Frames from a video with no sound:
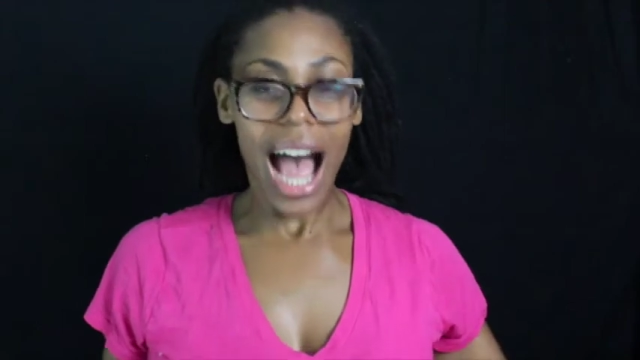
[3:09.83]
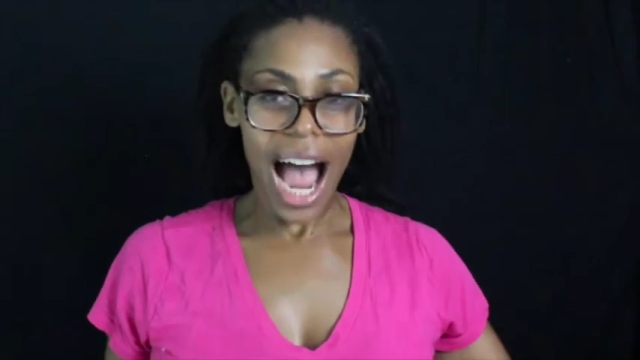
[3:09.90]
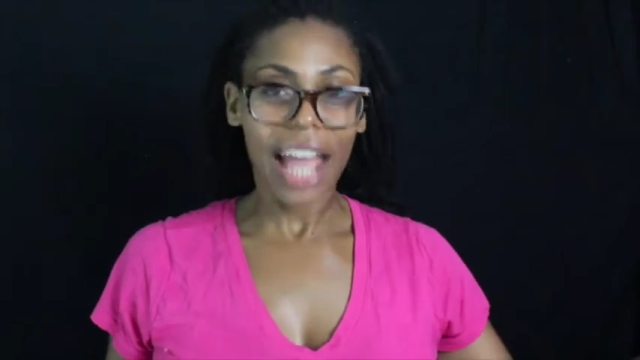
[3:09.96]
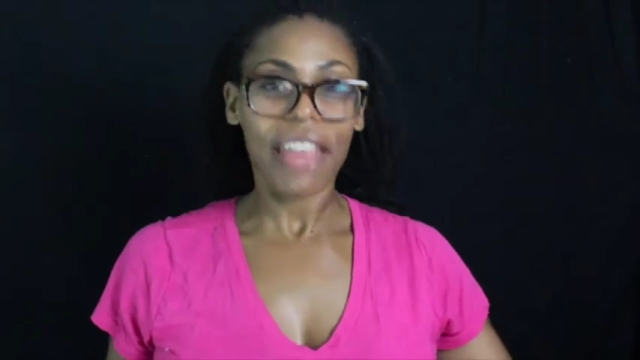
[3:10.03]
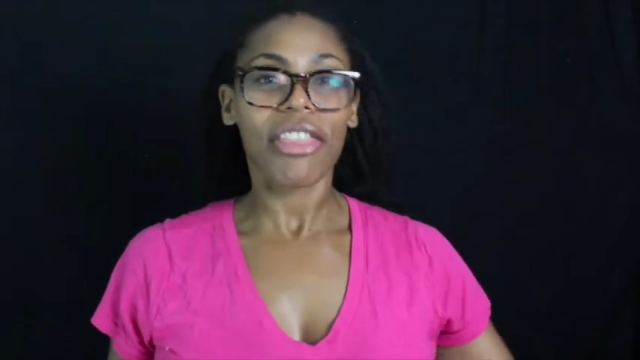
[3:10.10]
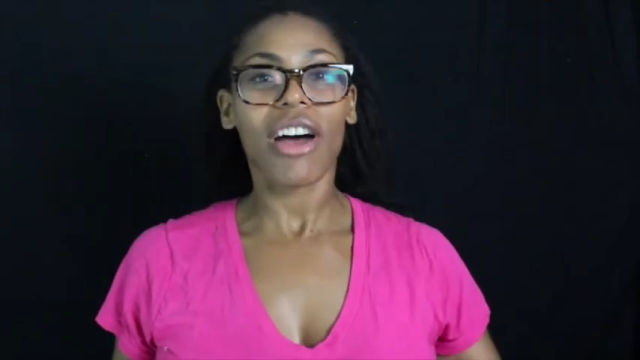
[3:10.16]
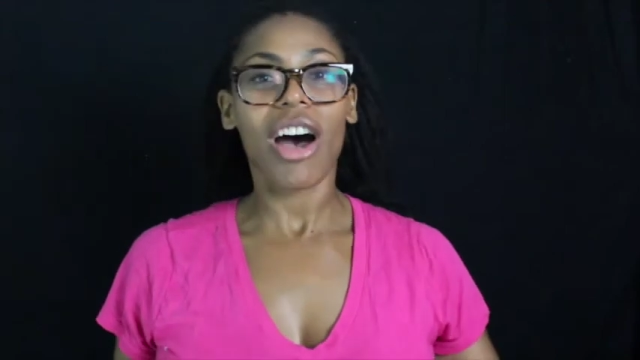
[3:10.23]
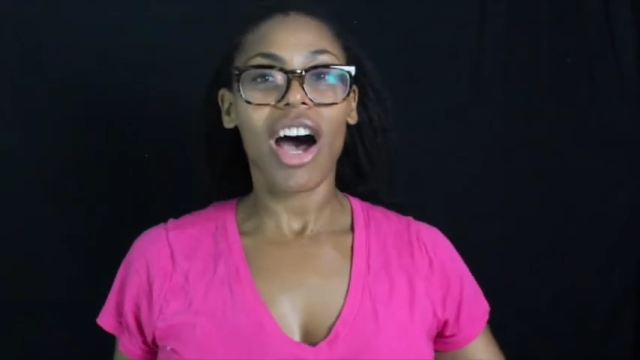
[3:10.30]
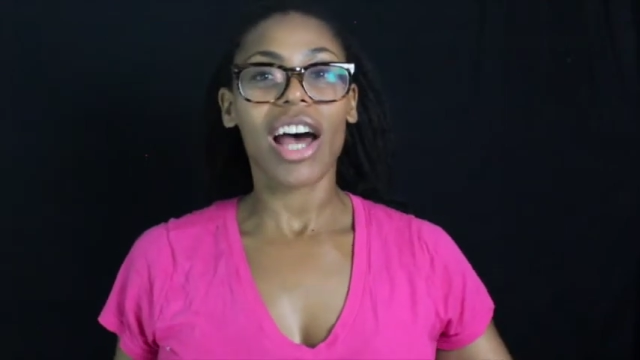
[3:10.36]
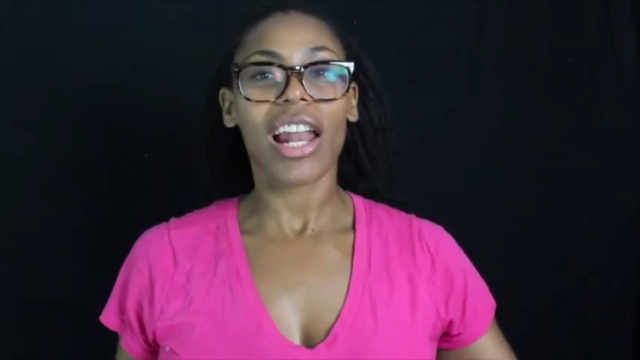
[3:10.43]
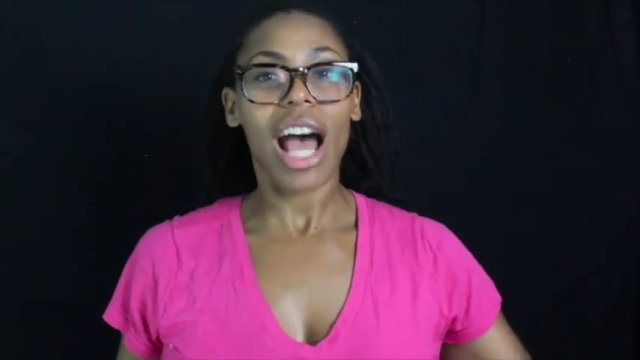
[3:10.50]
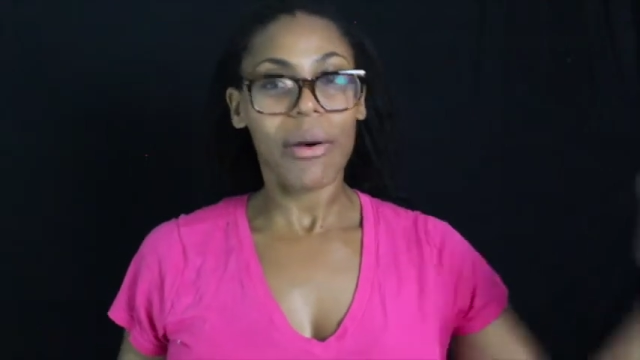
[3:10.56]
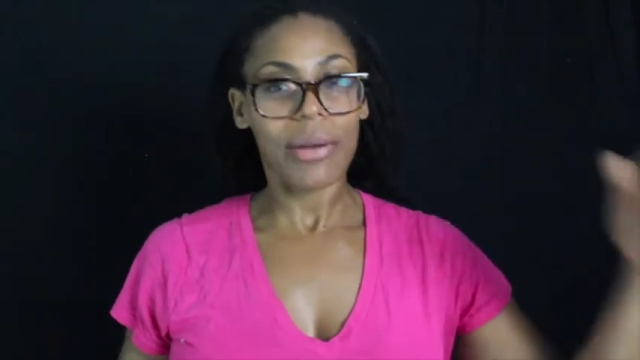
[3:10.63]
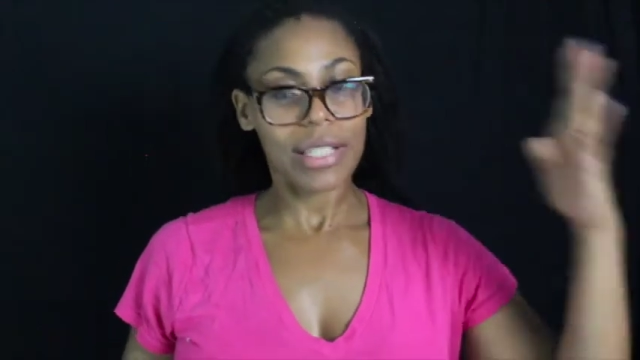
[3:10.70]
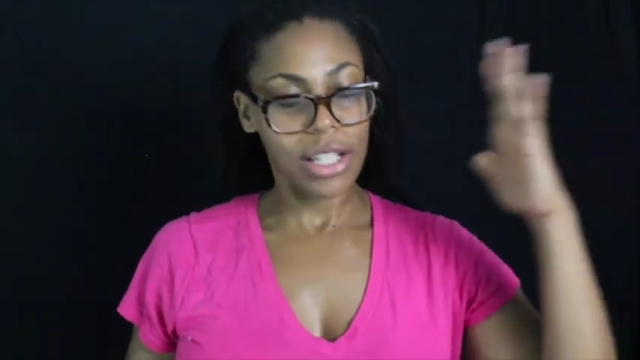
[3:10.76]
I
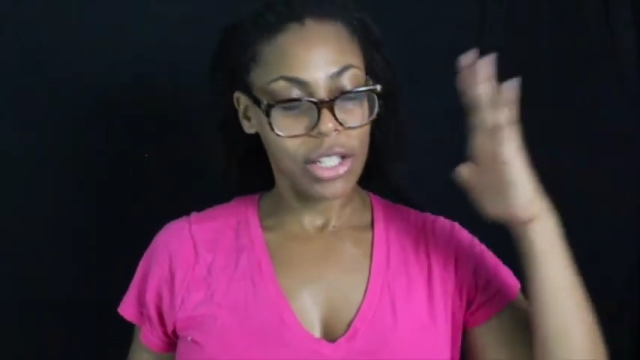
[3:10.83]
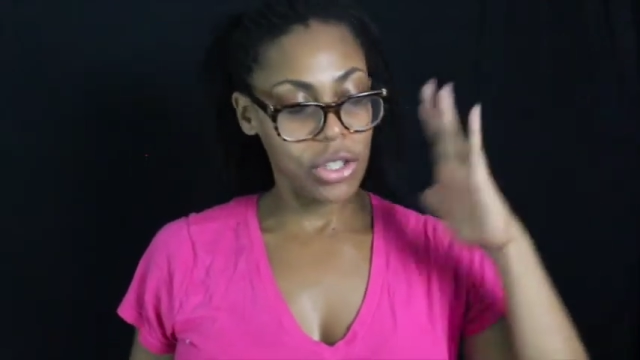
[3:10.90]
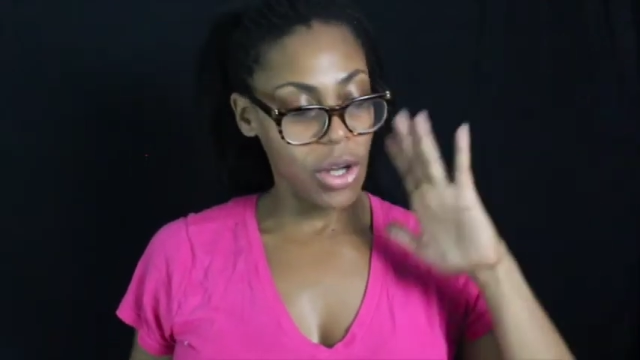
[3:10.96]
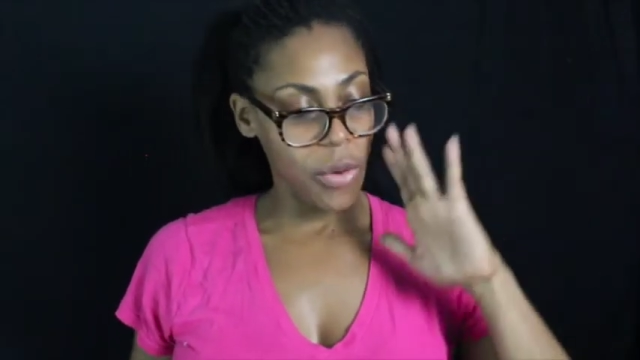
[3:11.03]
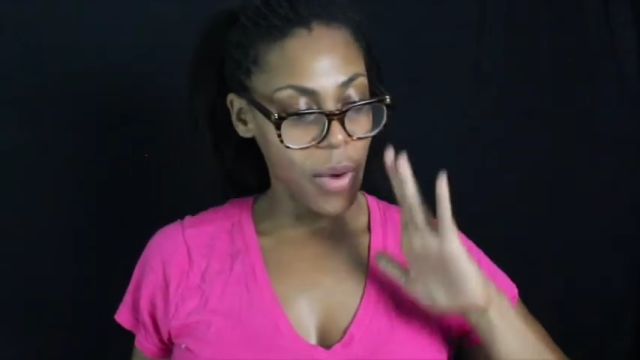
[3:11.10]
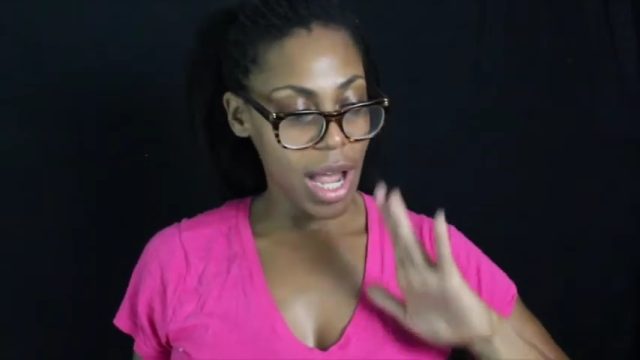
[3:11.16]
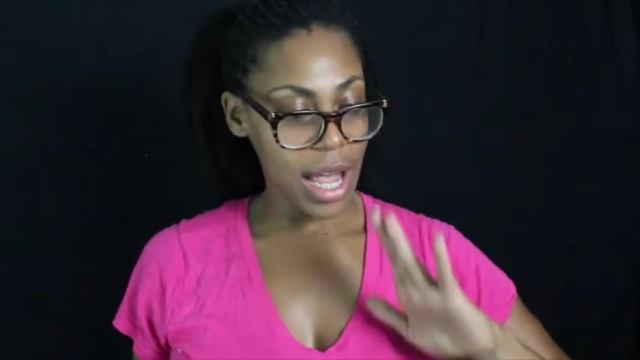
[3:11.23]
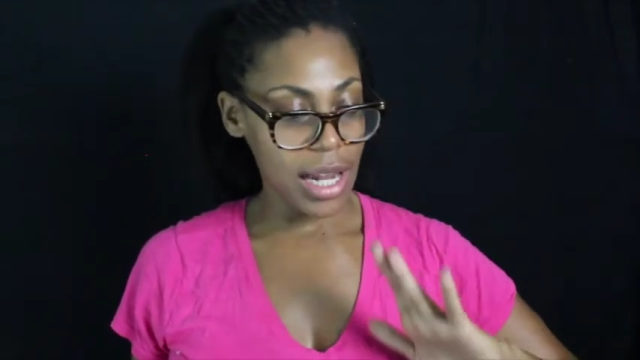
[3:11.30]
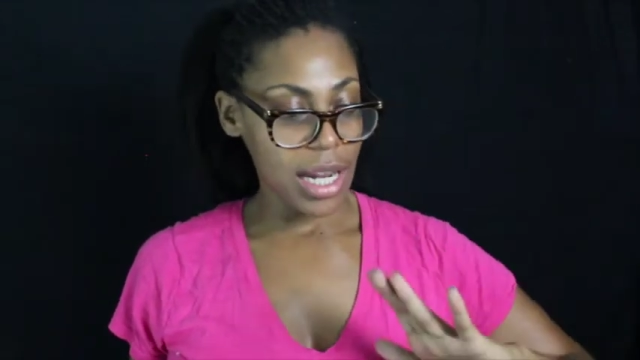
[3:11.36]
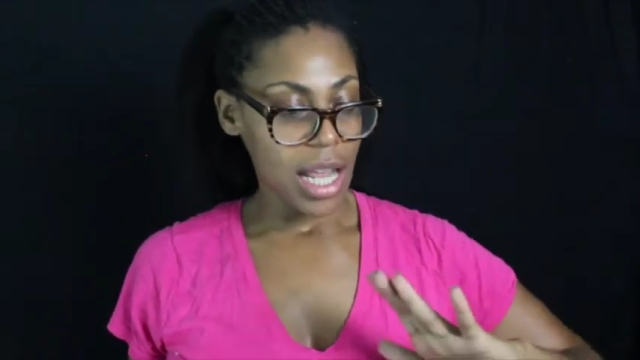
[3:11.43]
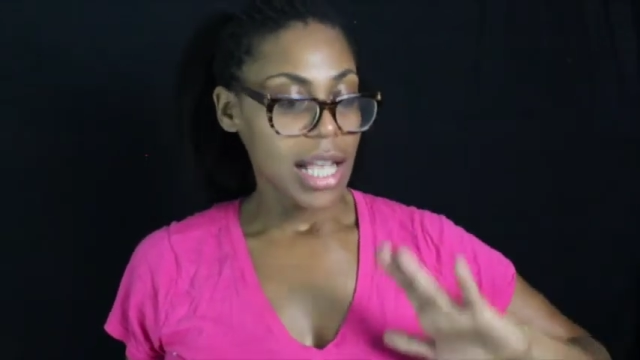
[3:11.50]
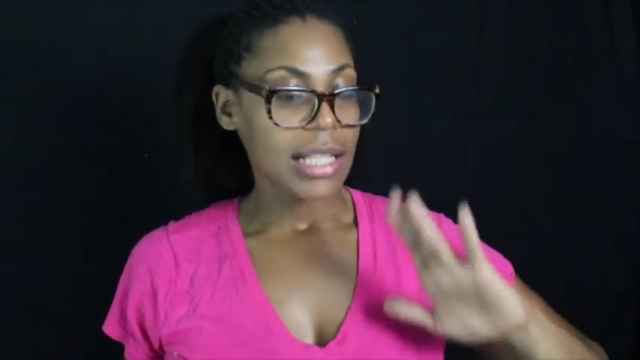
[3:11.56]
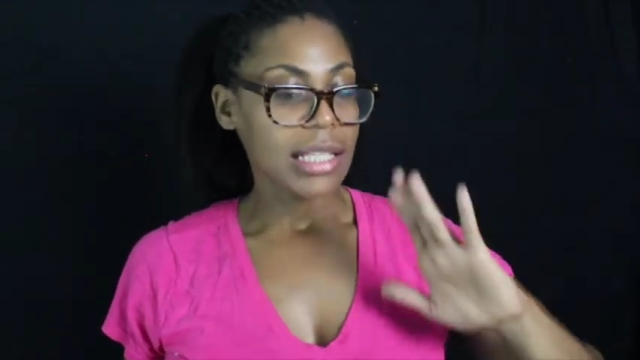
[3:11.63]
was like, you know what?